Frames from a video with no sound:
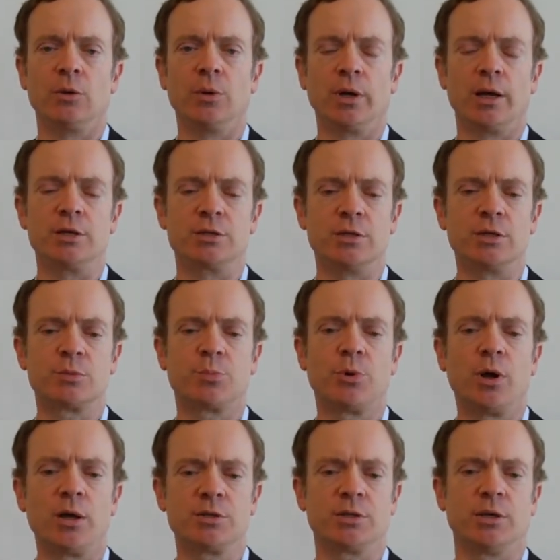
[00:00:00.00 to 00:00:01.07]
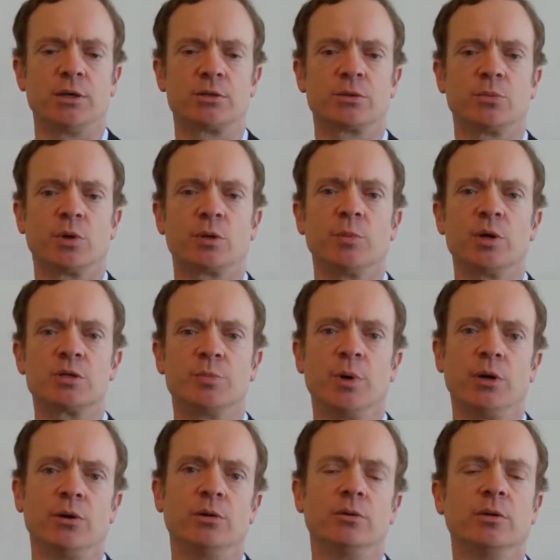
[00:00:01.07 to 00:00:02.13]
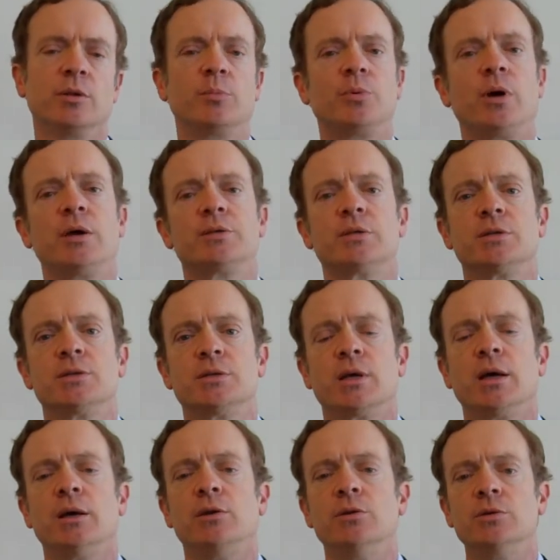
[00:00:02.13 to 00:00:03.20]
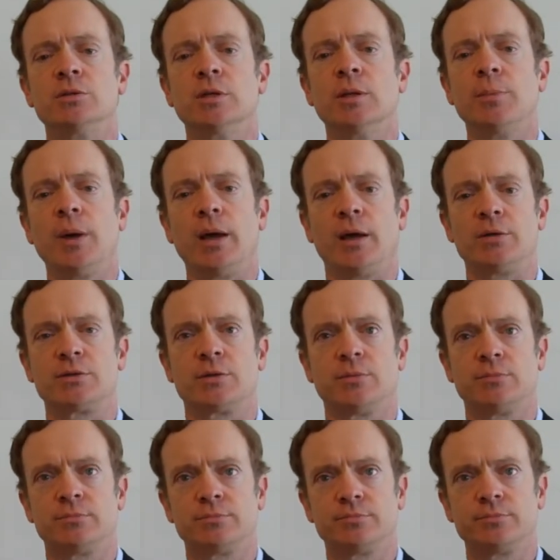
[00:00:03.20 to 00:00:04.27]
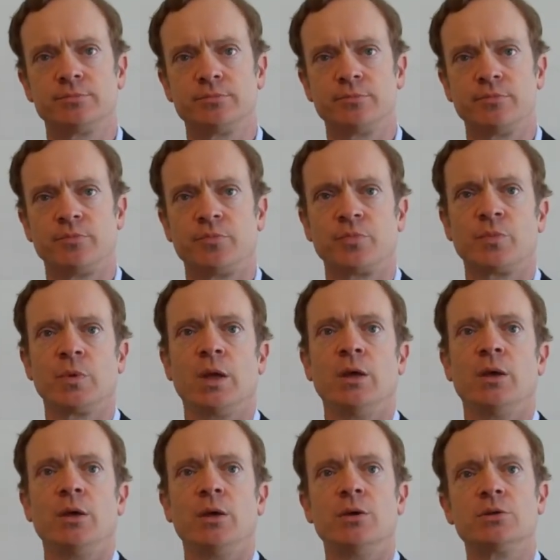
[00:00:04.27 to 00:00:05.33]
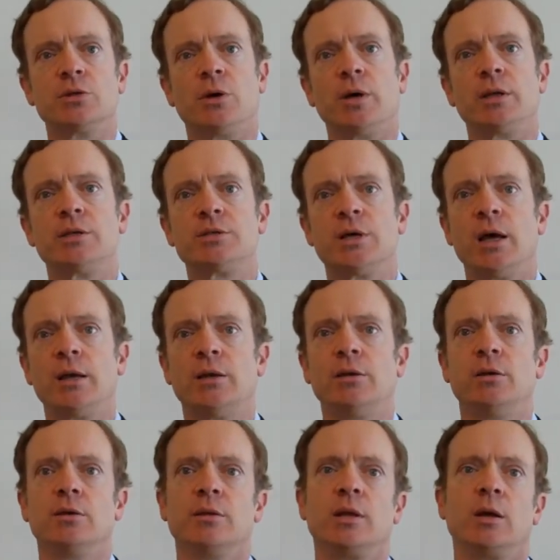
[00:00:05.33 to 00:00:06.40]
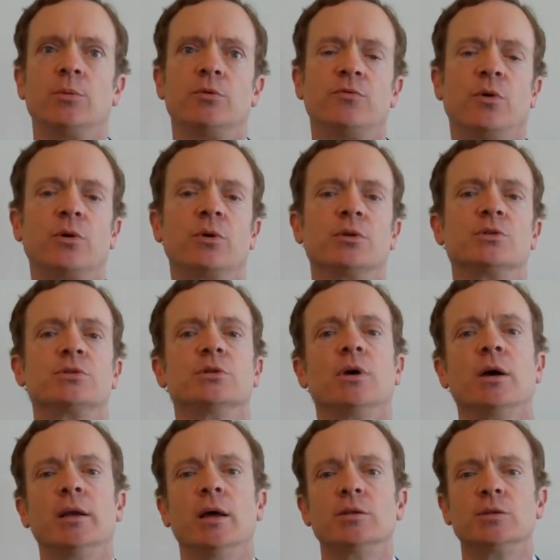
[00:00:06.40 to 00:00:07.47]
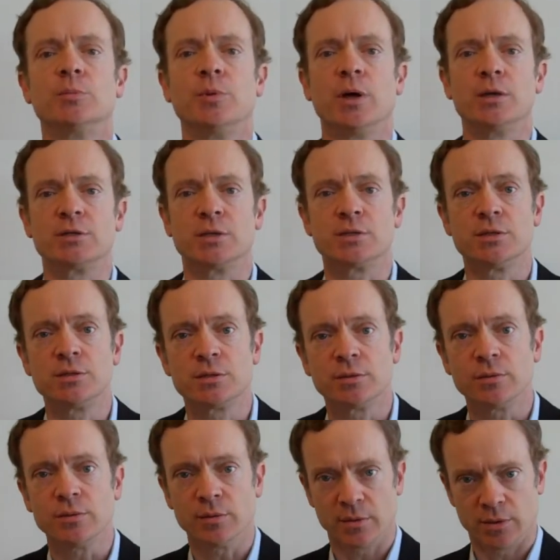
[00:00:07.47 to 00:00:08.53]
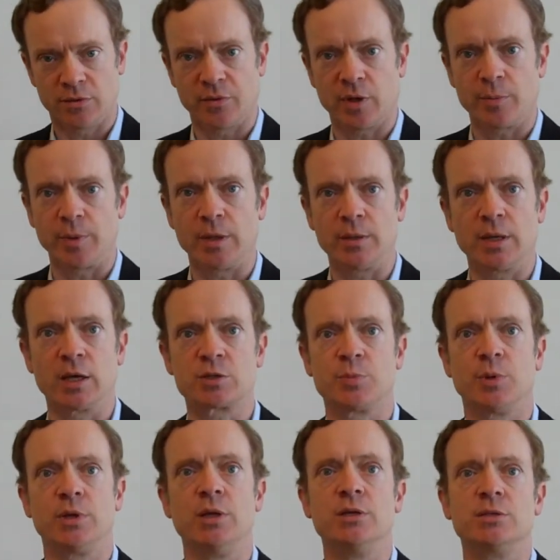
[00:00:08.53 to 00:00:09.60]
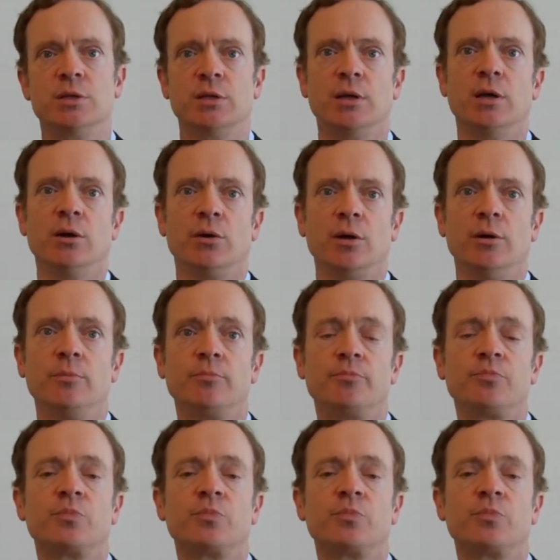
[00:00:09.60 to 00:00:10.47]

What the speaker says: I realized this process worked much better than the processes I had used in the past. So I decided that I would focus on Agile processes, develop my expertise in the area.